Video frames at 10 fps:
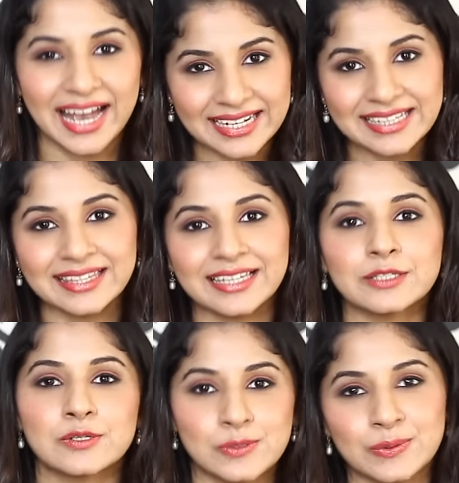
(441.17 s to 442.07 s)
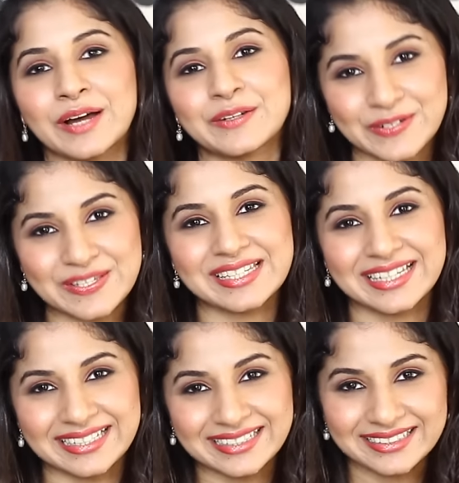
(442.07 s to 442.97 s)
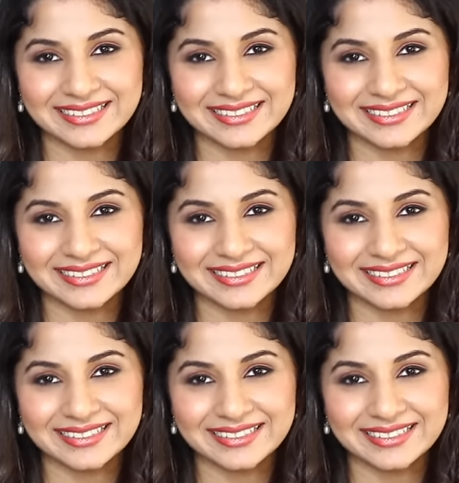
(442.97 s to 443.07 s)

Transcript: anything to soothe out your skin.